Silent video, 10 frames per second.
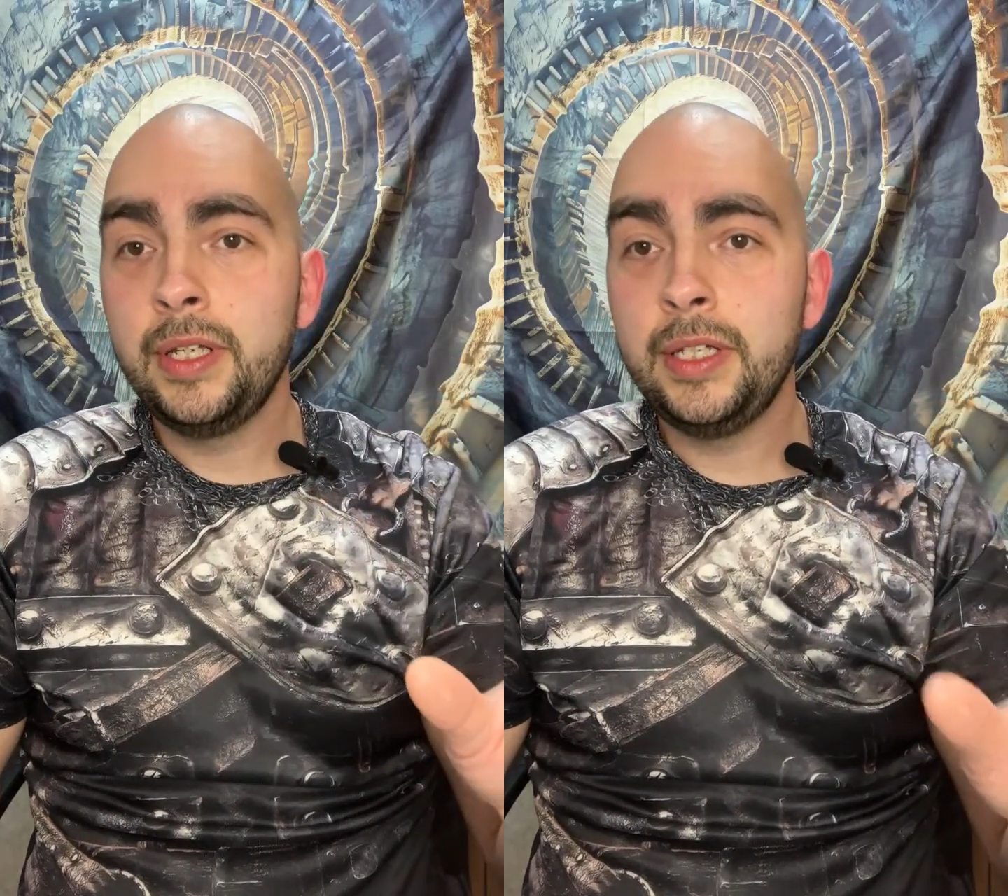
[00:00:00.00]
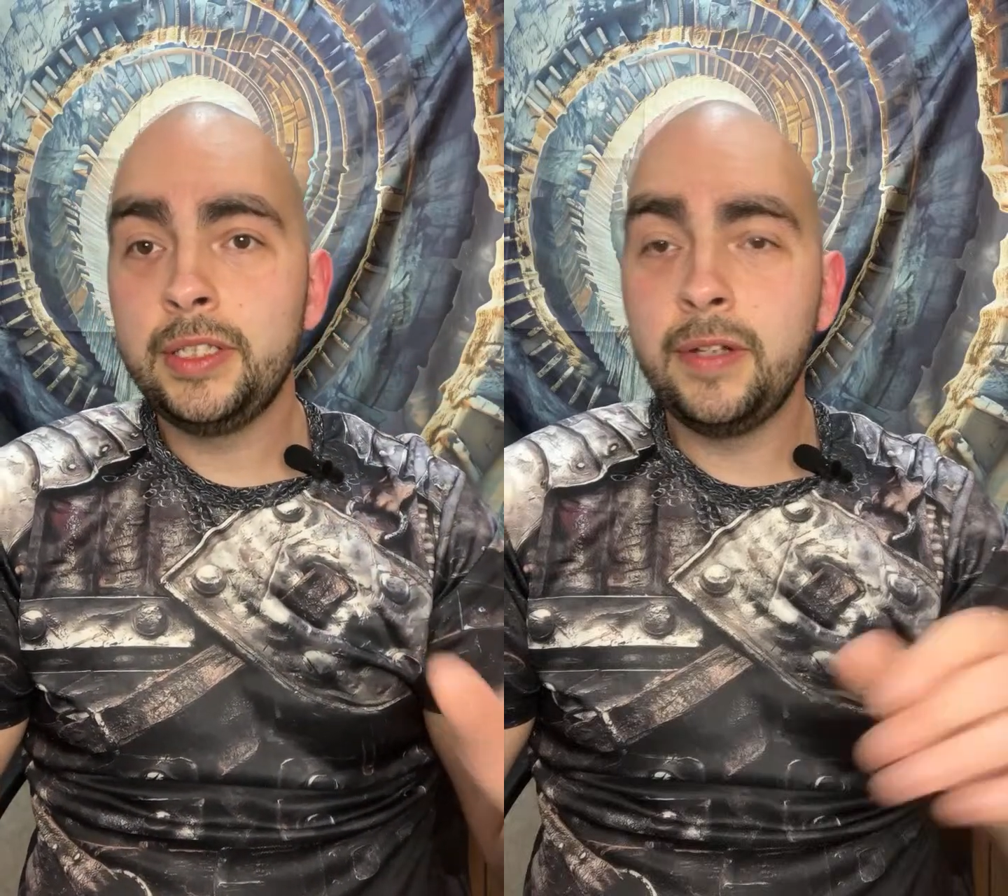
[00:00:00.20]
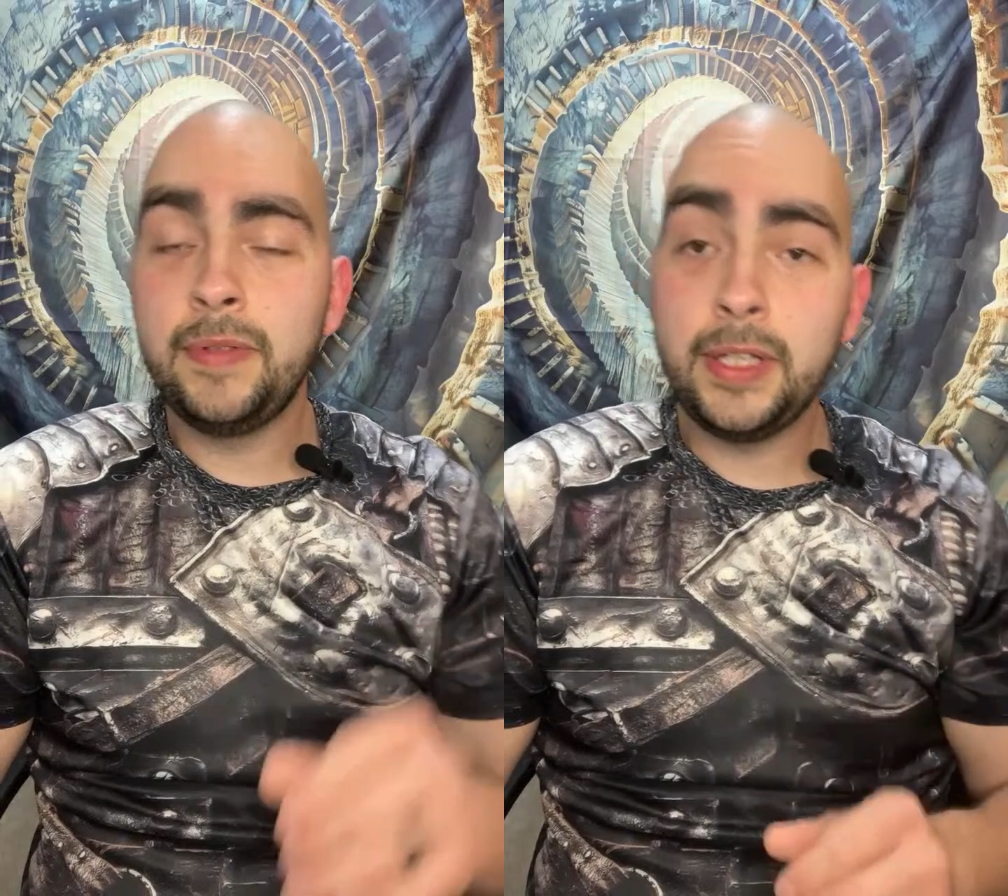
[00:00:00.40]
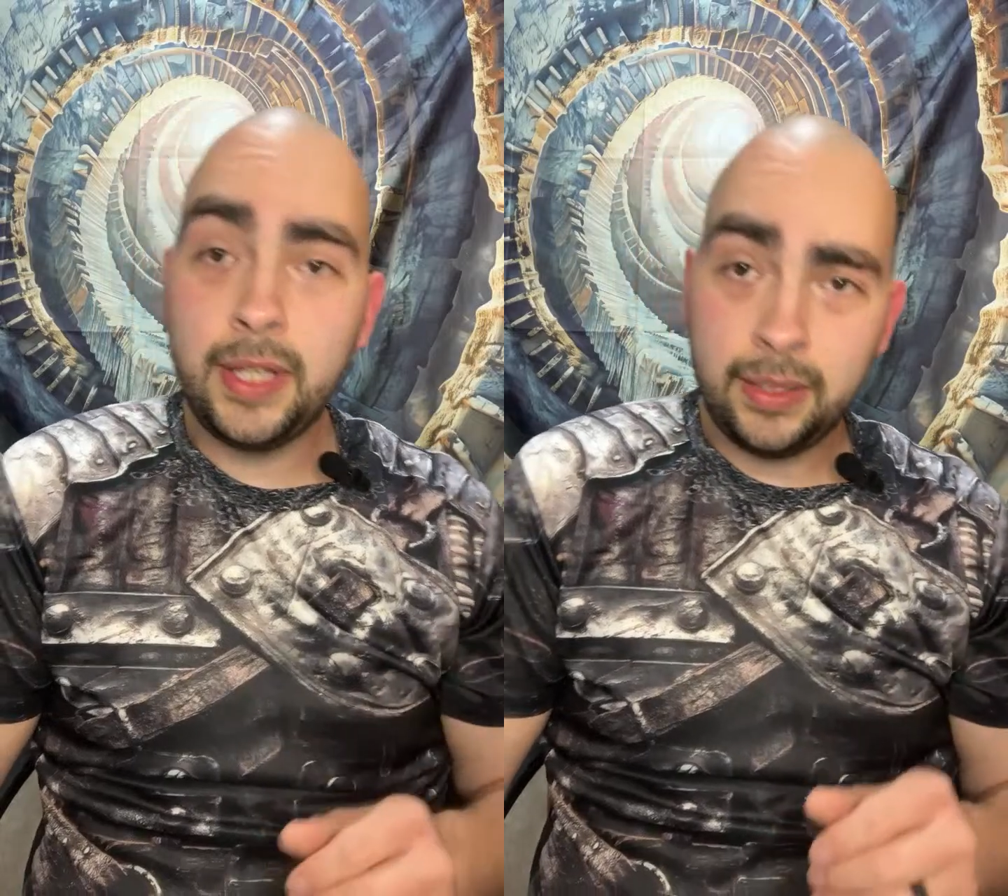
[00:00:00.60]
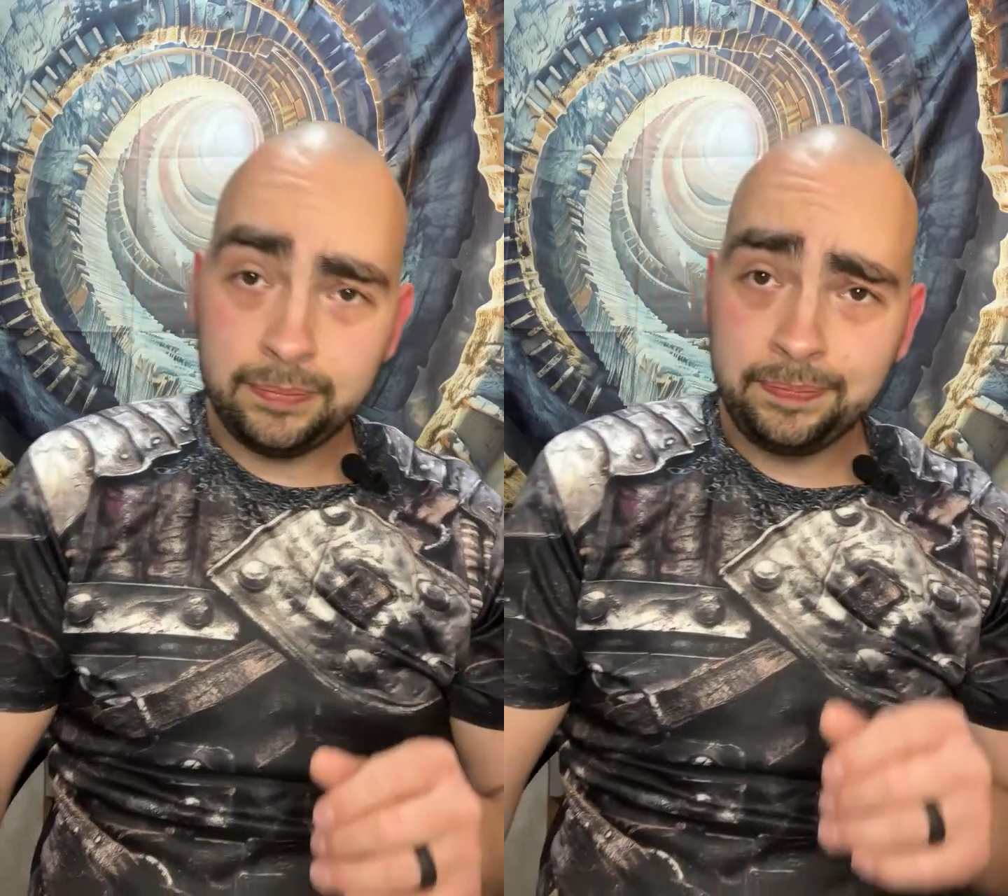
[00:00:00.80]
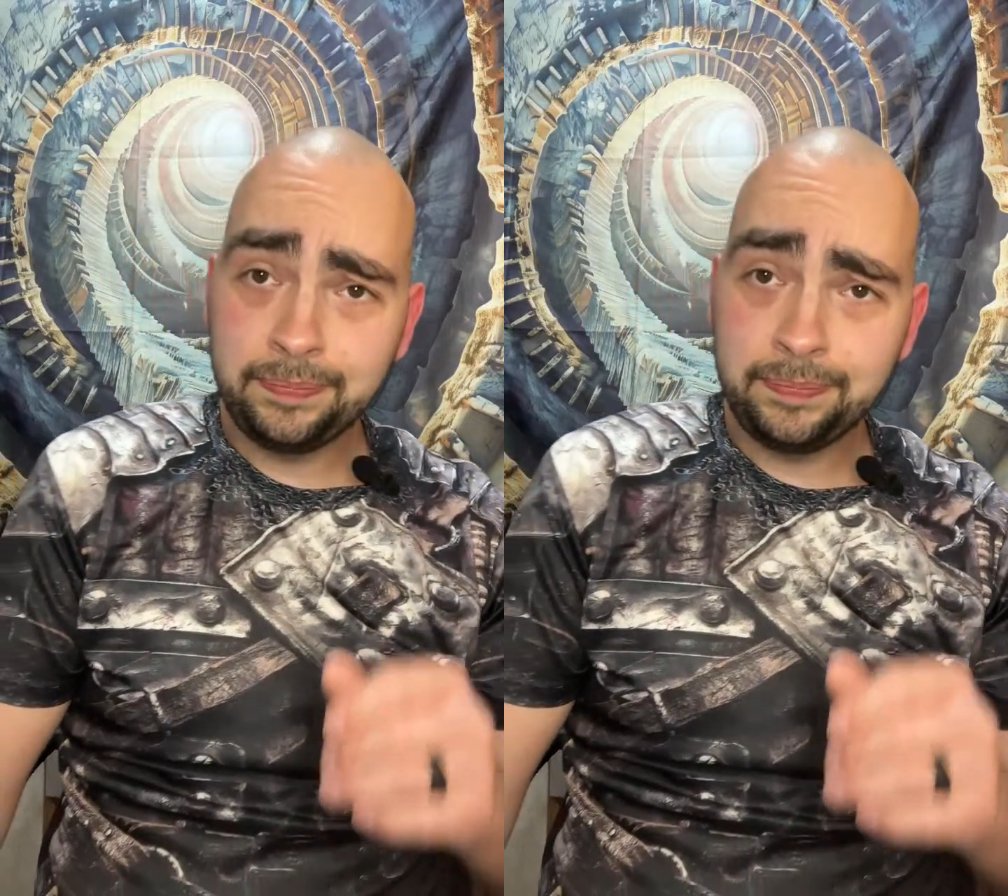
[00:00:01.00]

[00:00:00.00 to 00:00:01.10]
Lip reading: and stuff like that.